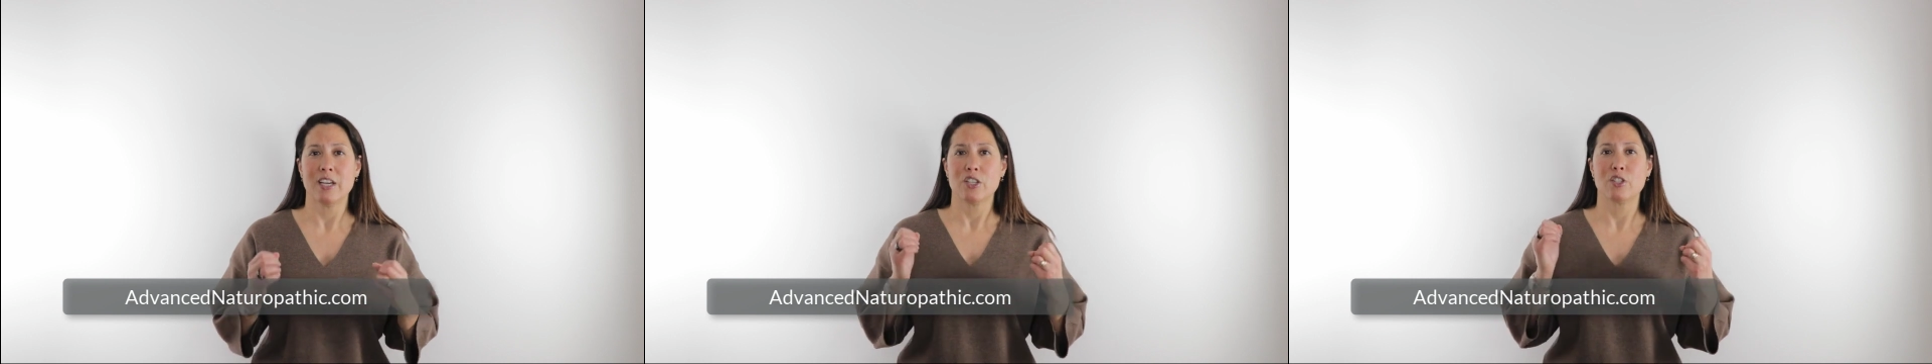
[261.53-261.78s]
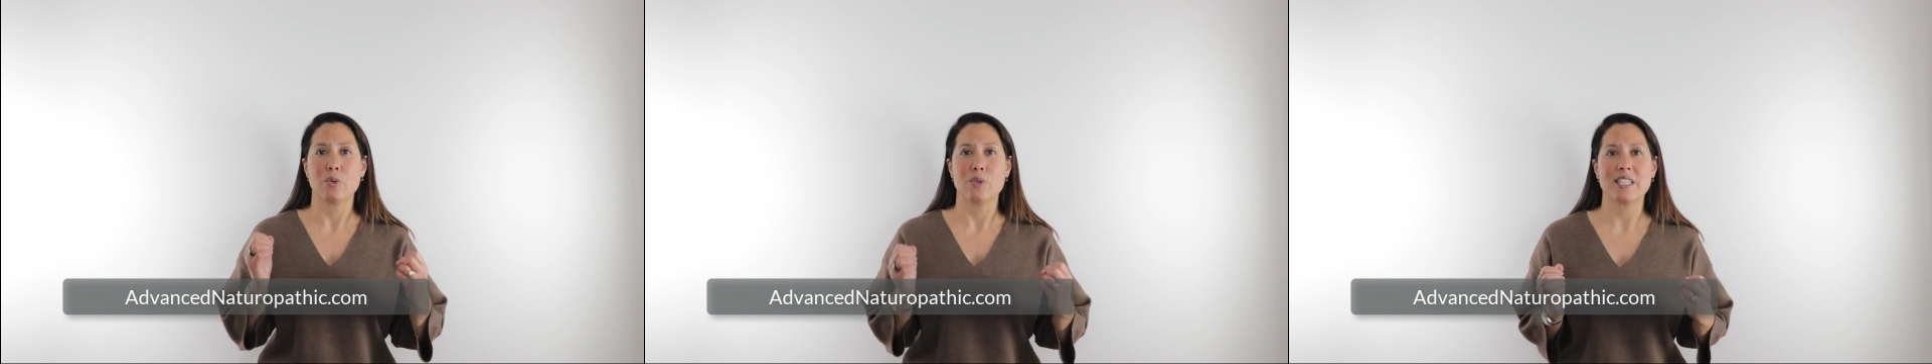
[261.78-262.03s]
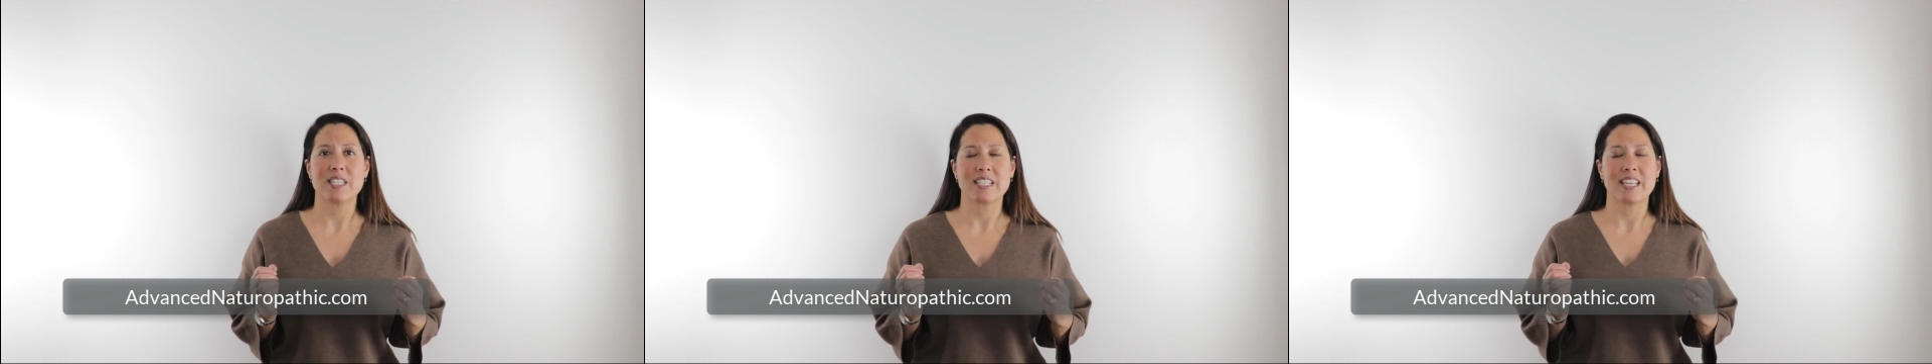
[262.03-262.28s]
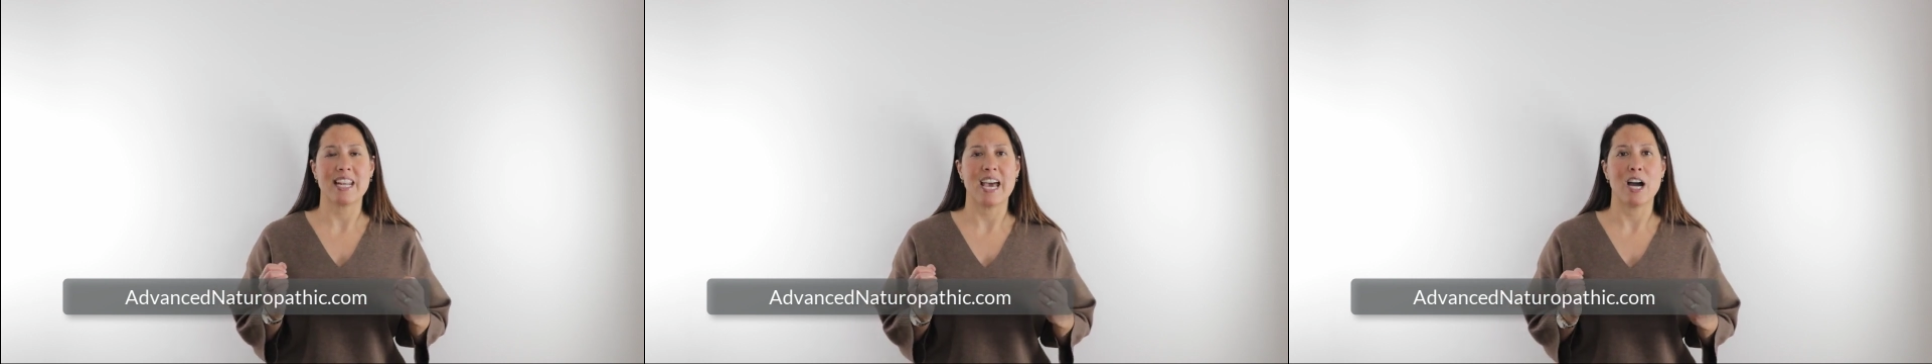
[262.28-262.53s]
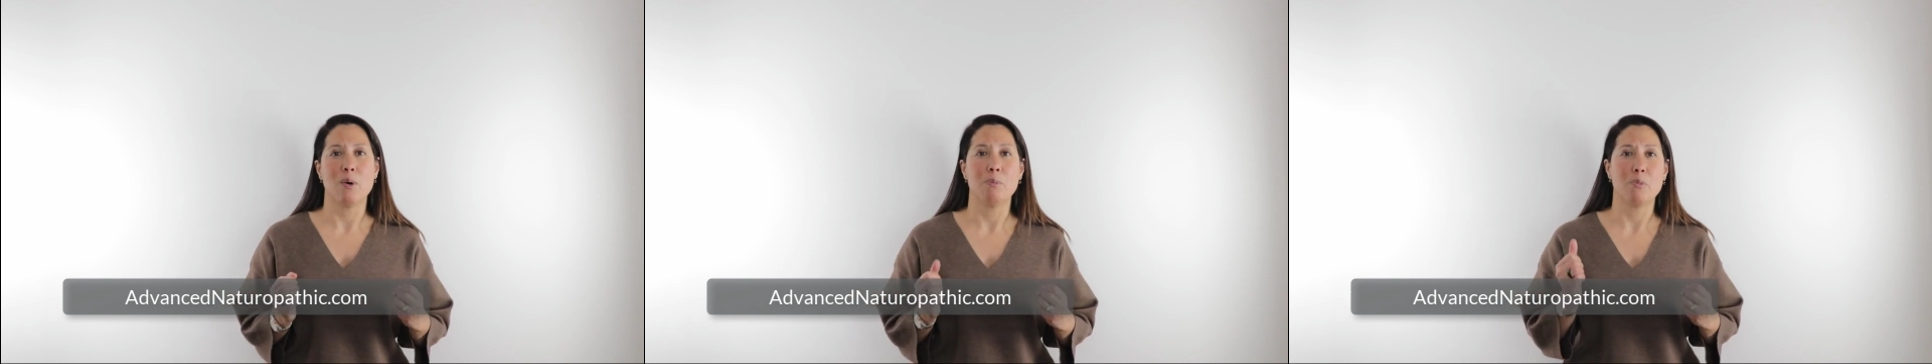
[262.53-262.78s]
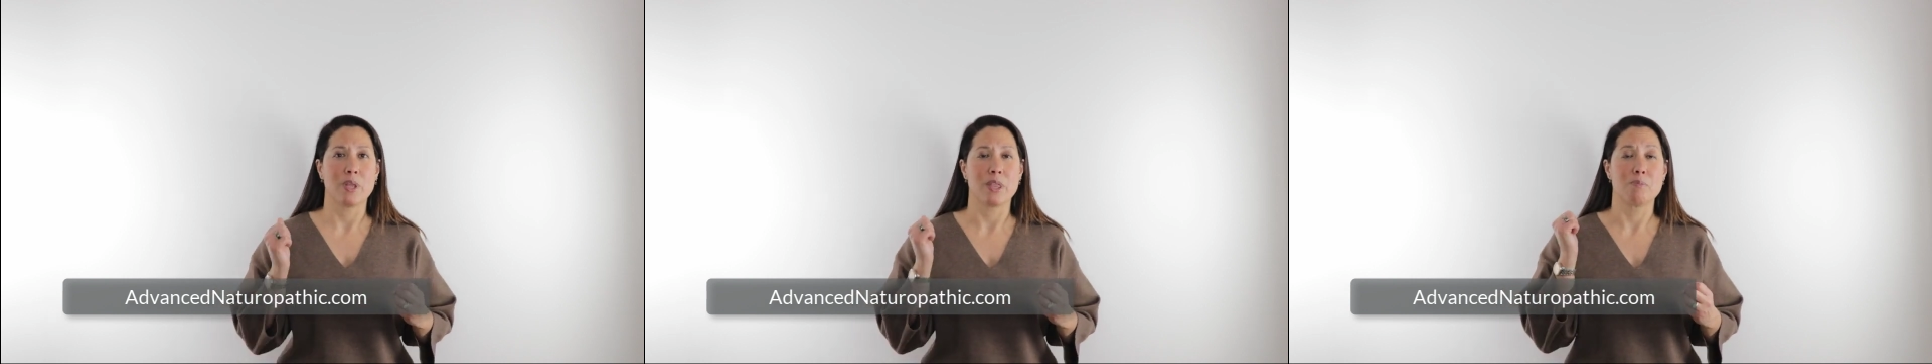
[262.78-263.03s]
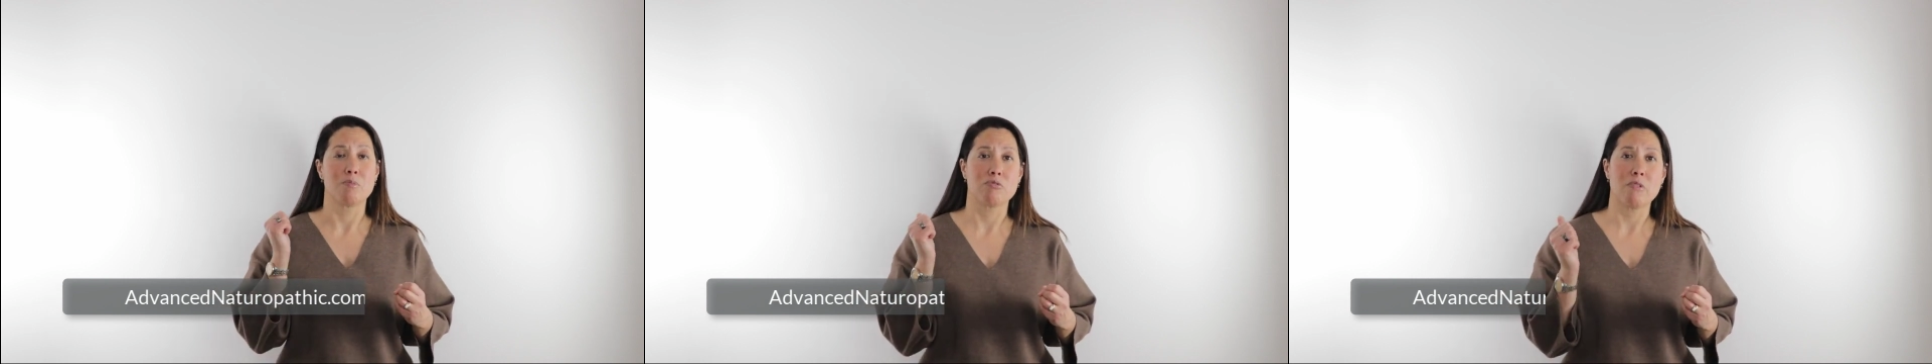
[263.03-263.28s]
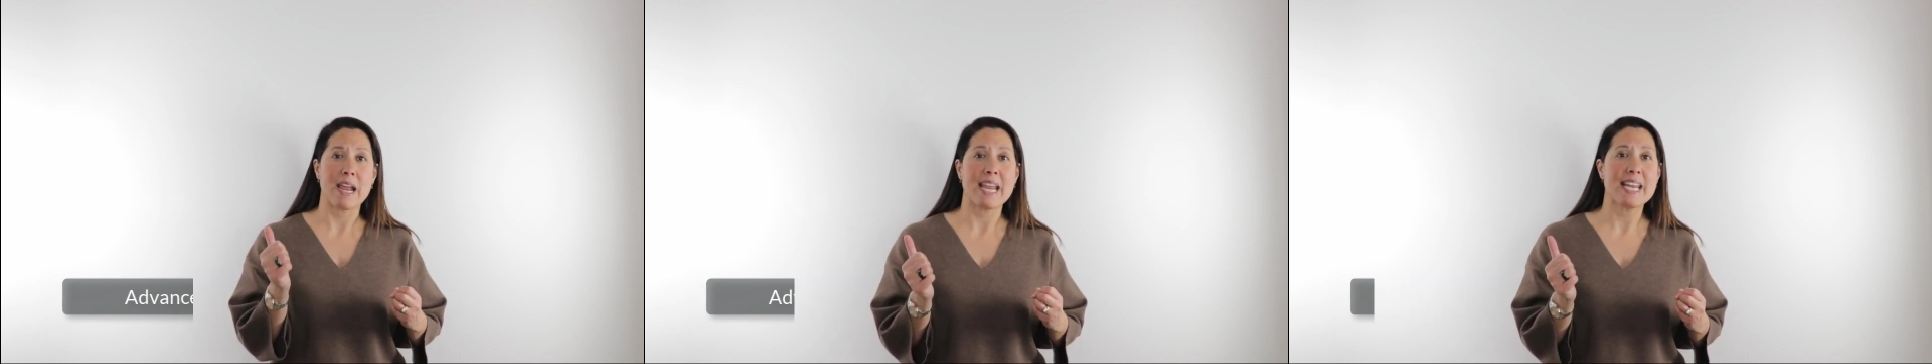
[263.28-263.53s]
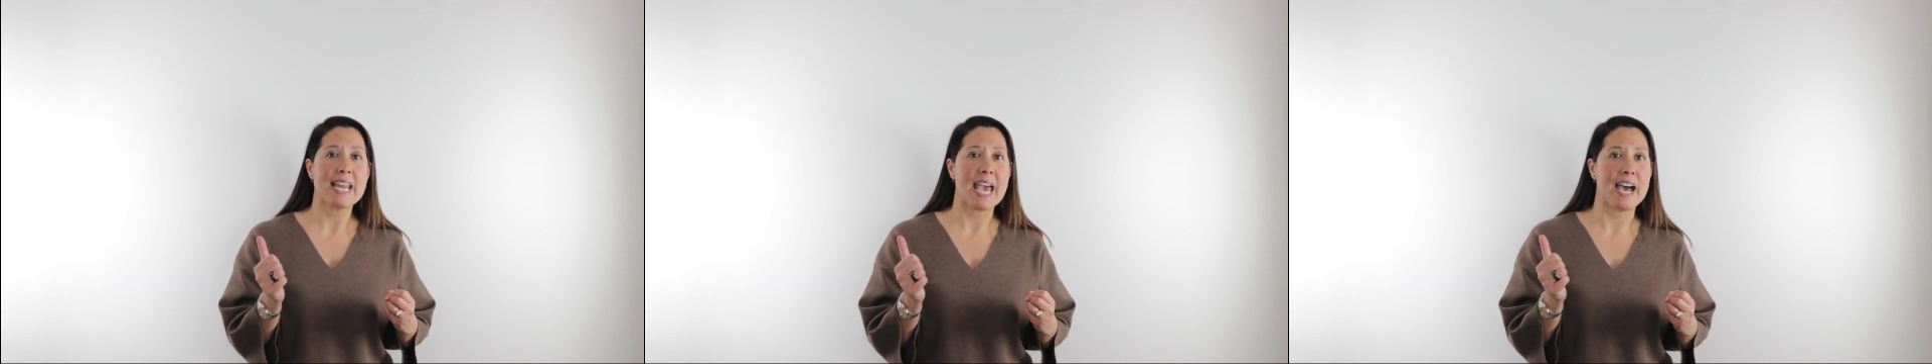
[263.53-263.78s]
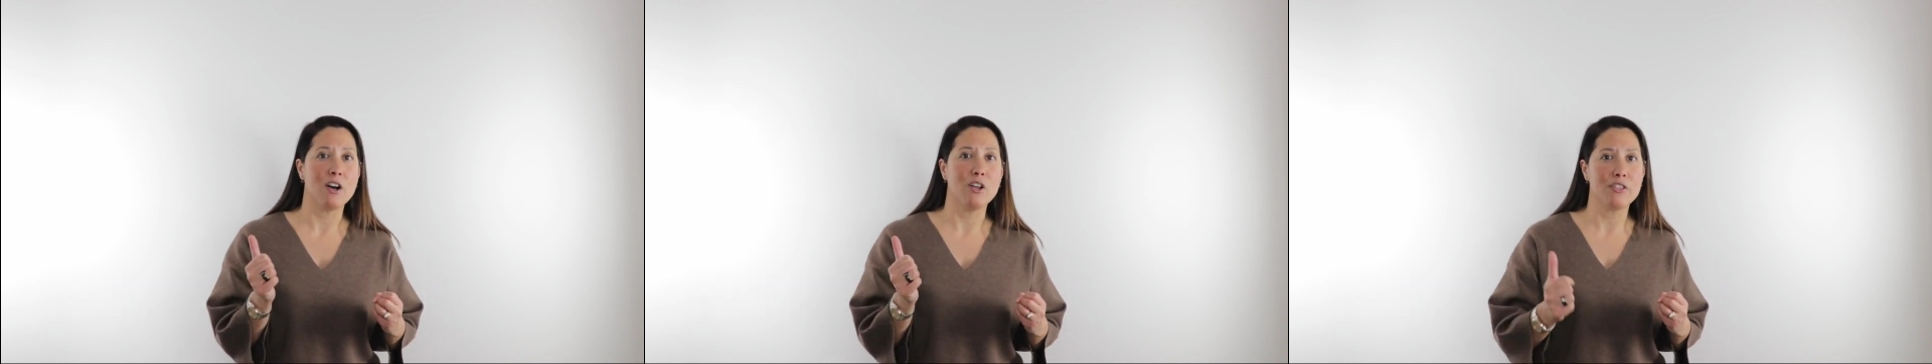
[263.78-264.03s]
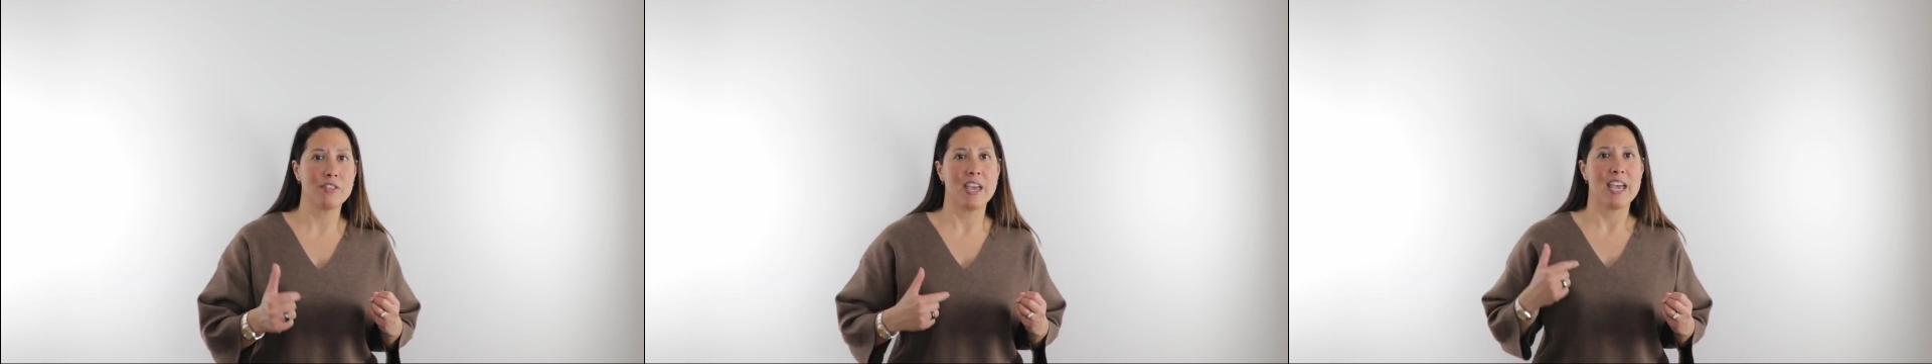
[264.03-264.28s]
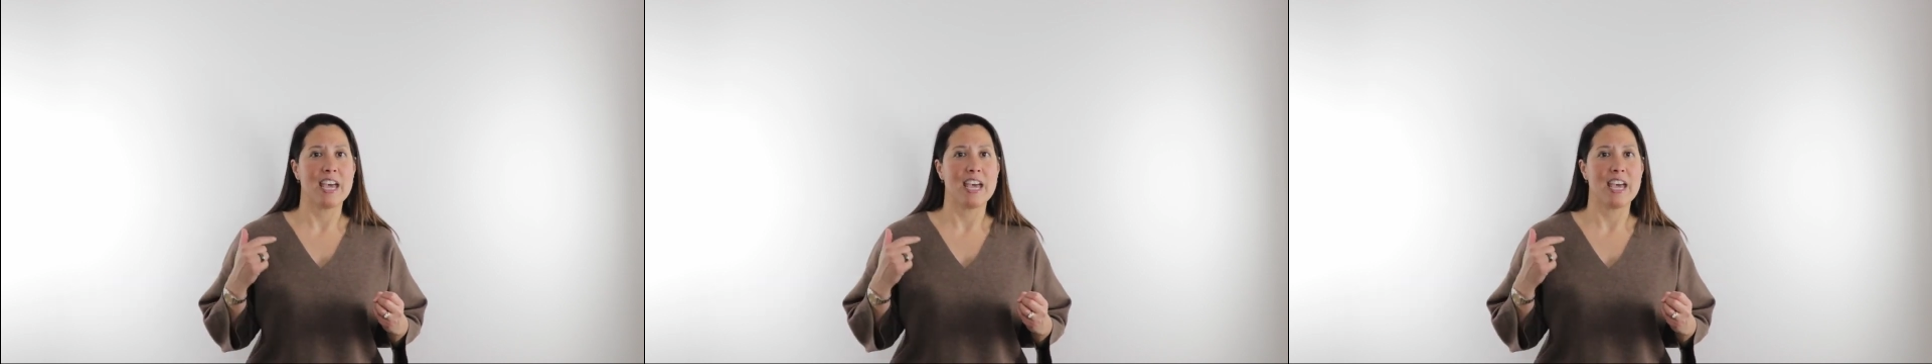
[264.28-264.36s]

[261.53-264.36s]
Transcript: So this is gonna help with brain health